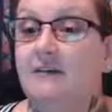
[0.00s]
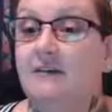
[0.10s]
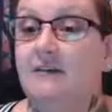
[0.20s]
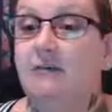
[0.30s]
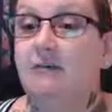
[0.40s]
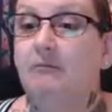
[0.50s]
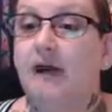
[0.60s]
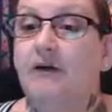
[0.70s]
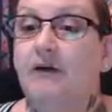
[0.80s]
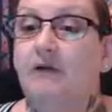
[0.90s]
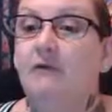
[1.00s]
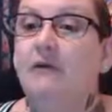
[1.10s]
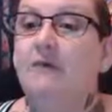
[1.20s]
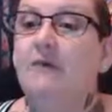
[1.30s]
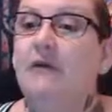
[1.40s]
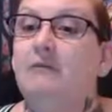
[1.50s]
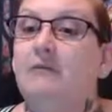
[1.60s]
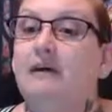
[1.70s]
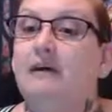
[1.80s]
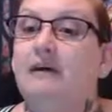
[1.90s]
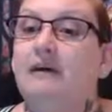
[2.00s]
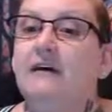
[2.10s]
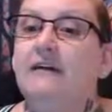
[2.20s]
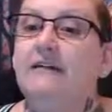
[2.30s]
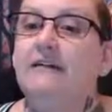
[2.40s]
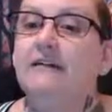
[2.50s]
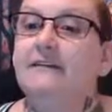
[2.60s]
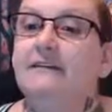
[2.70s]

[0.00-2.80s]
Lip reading: keep bearing with me because